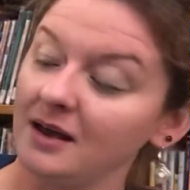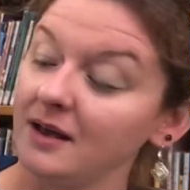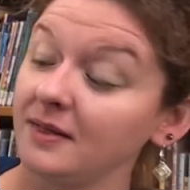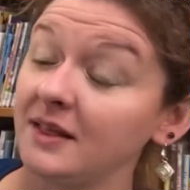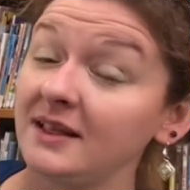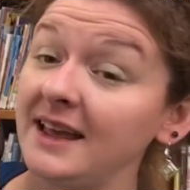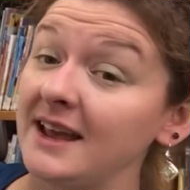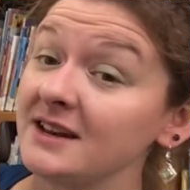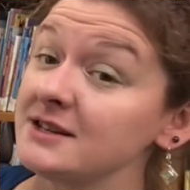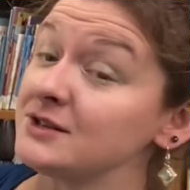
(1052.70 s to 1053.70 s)
The
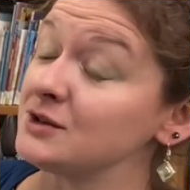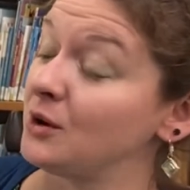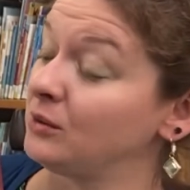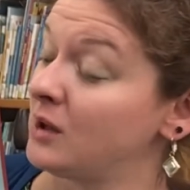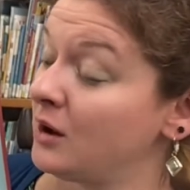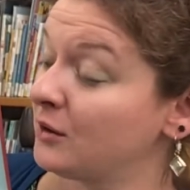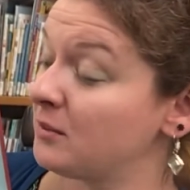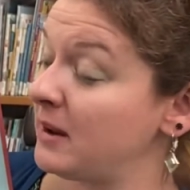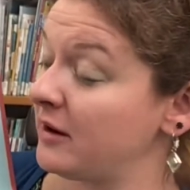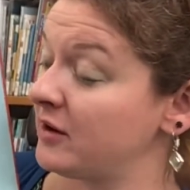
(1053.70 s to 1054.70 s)
land is no longer
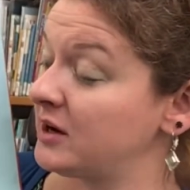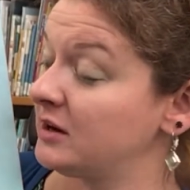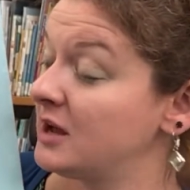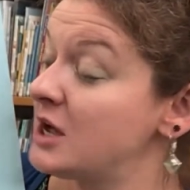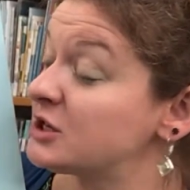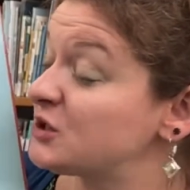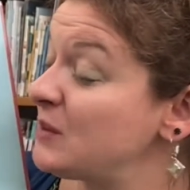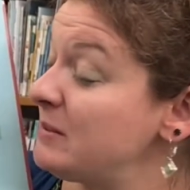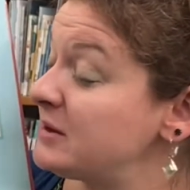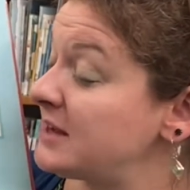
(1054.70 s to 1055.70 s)
barren. Sweet
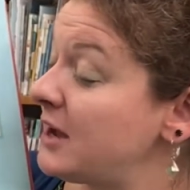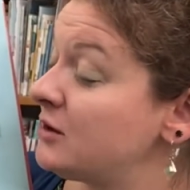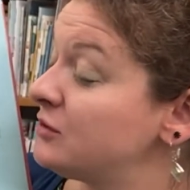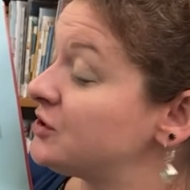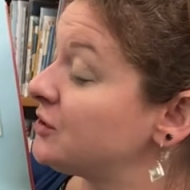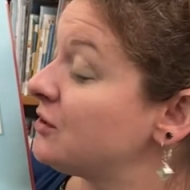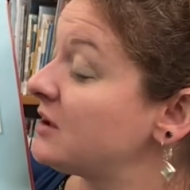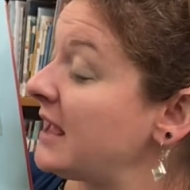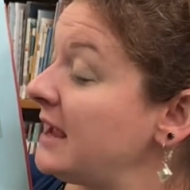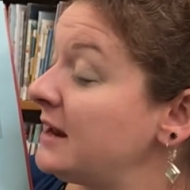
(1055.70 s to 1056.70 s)
potatoes,
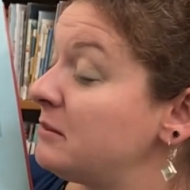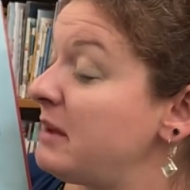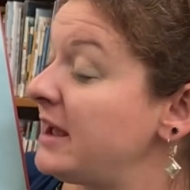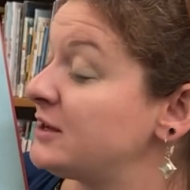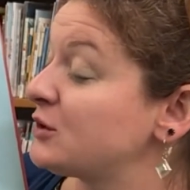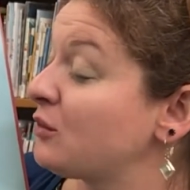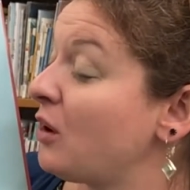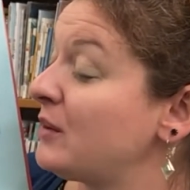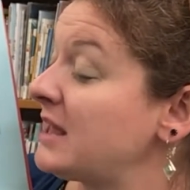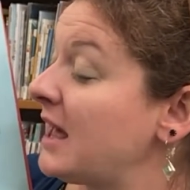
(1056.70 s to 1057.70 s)
sugarcane, and maize grow
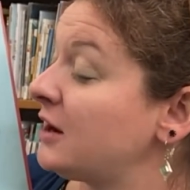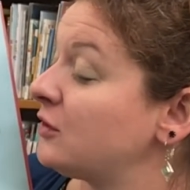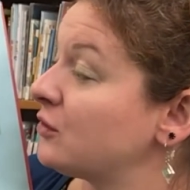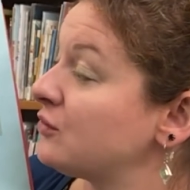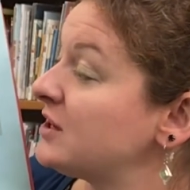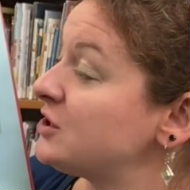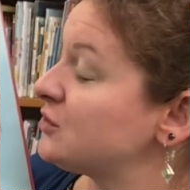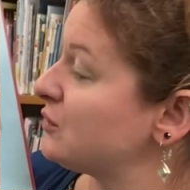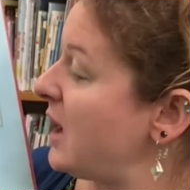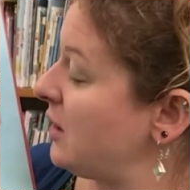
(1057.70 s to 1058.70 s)
again in the rich
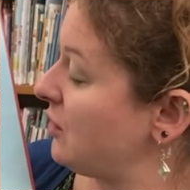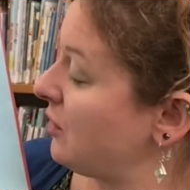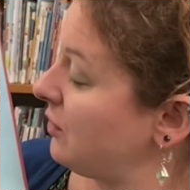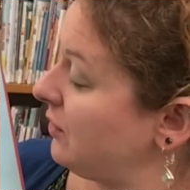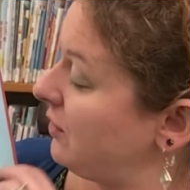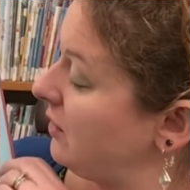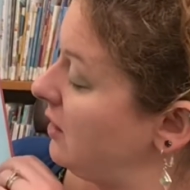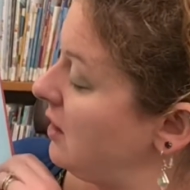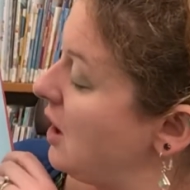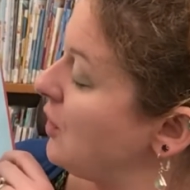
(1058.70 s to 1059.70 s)
red earth.
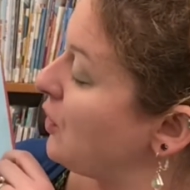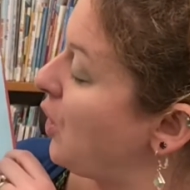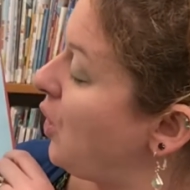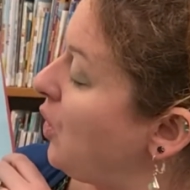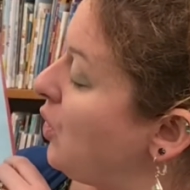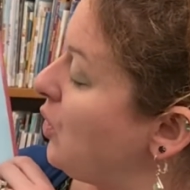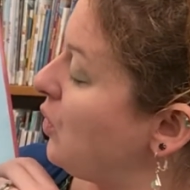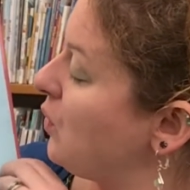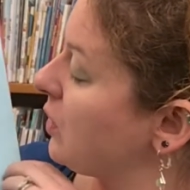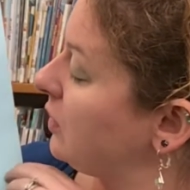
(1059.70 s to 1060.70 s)
The whole
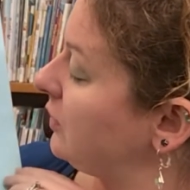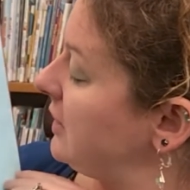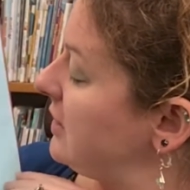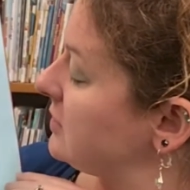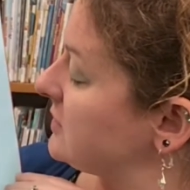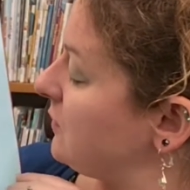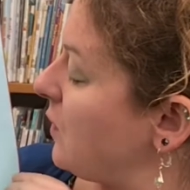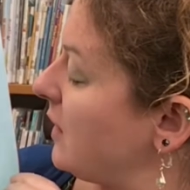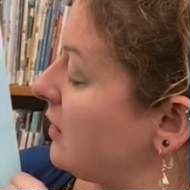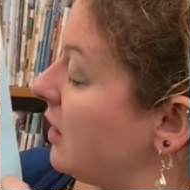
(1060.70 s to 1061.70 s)
world hears of
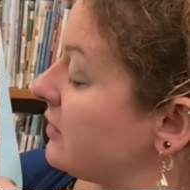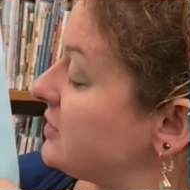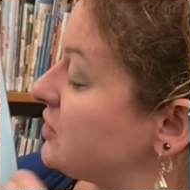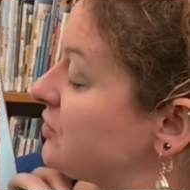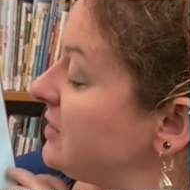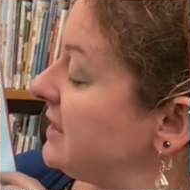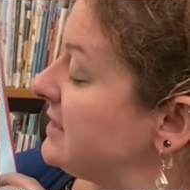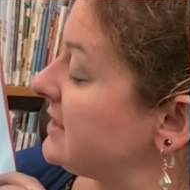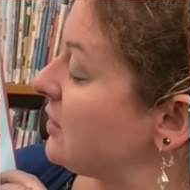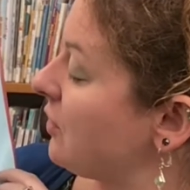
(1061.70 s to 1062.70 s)
Wangari's trees
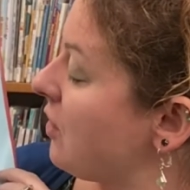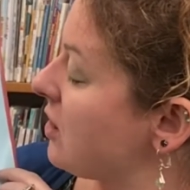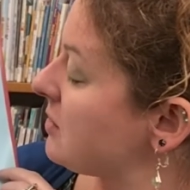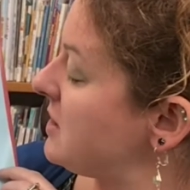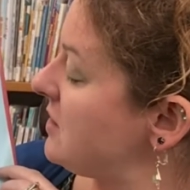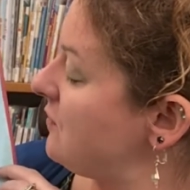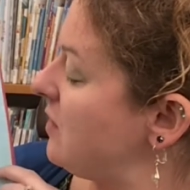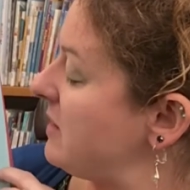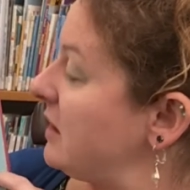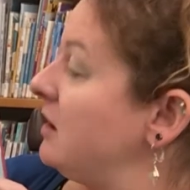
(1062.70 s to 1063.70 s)
and her army of
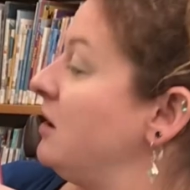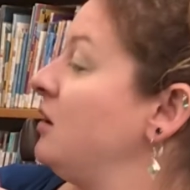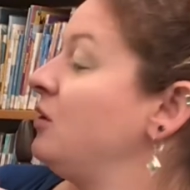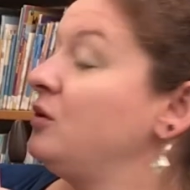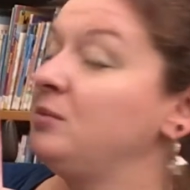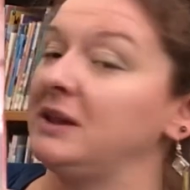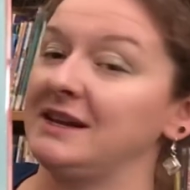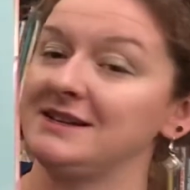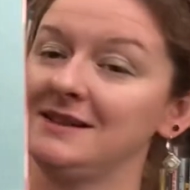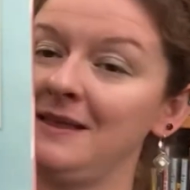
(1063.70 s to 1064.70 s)
women who
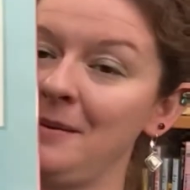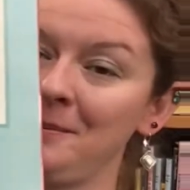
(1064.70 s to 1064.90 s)
planted them.